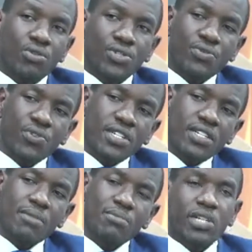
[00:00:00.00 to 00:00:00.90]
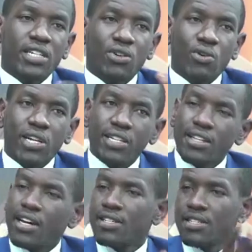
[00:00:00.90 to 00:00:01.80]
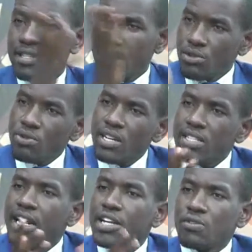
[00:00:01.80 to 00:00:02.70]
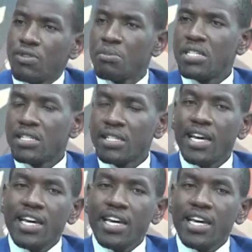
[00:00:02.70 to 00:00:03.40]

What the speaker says: Coast, for example, and calling that, you know, that kind of a meeting?